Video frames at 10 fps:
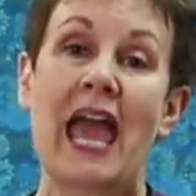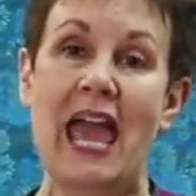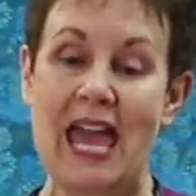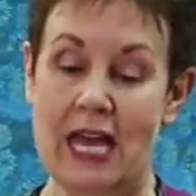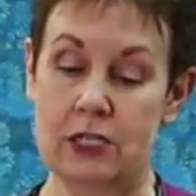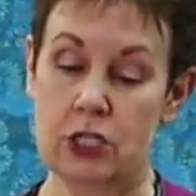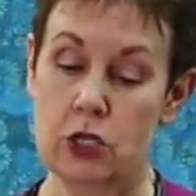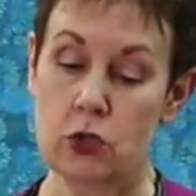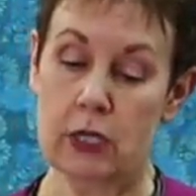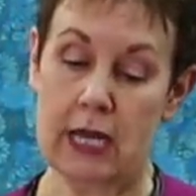and
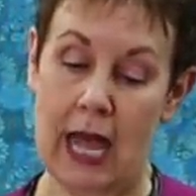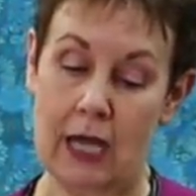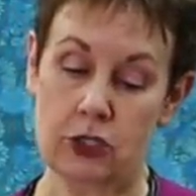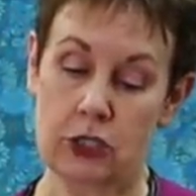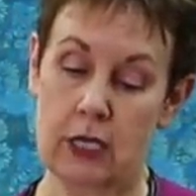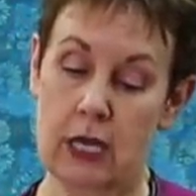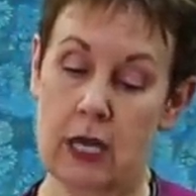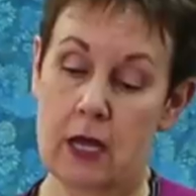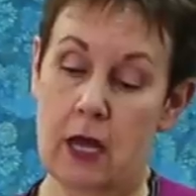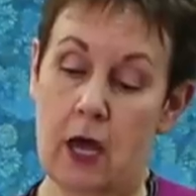you can actually
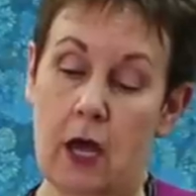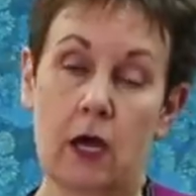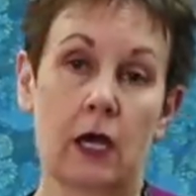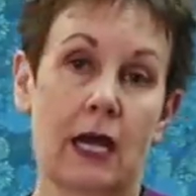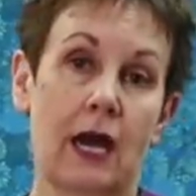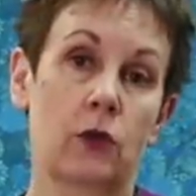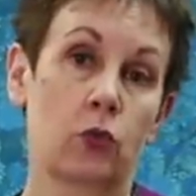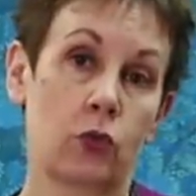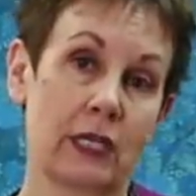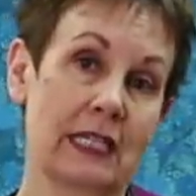cut
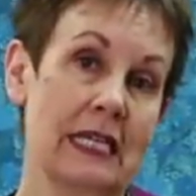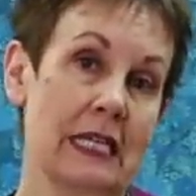really